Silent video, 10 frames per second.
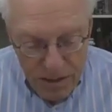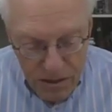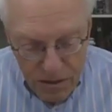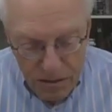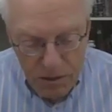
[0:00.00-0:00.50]

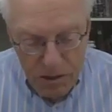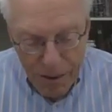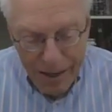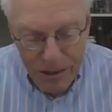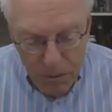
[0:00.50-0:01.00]
he's
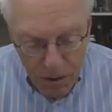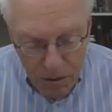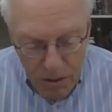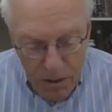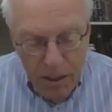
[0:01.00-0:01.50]

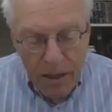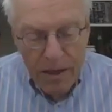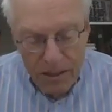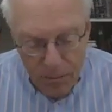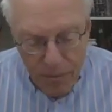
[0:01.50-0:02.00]
responsible,
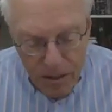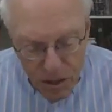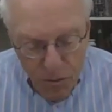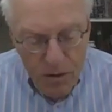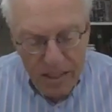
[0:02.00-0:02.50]
he has to make
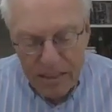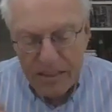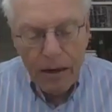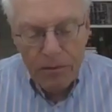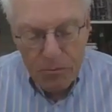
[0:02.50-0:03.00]
the Shavuot that
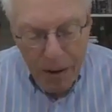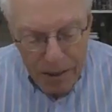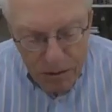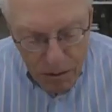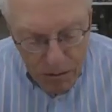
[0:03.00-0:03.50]
he's not
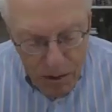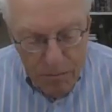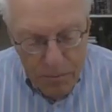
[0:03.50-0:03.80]
responsible.